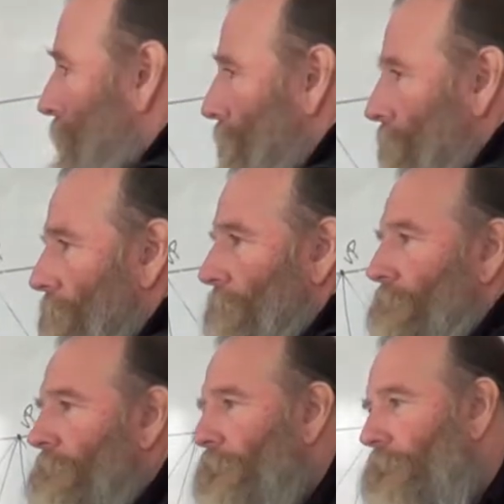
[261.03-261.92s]
want to
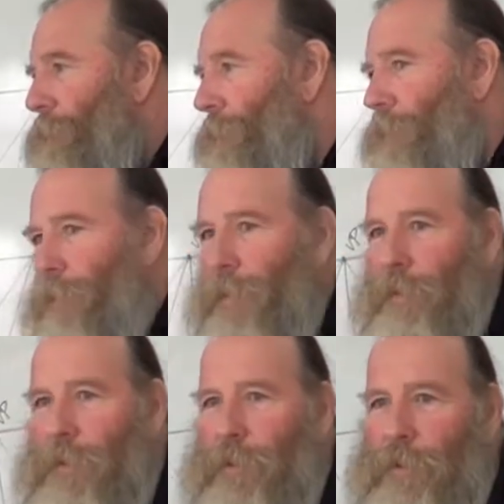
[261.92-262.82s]
do a chessboard
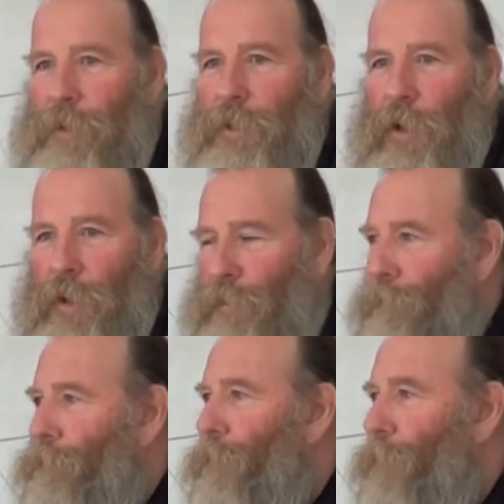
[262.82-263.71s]
or a
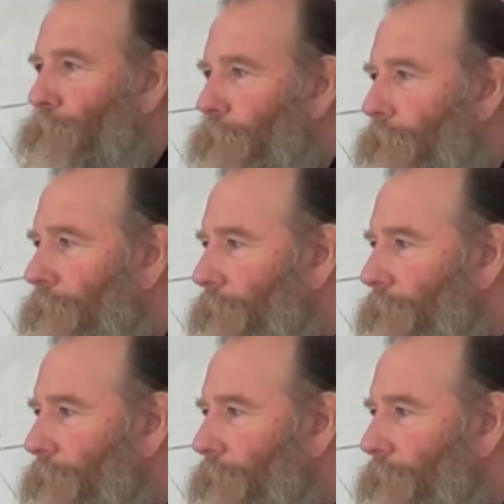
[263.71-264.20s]
tiled floor.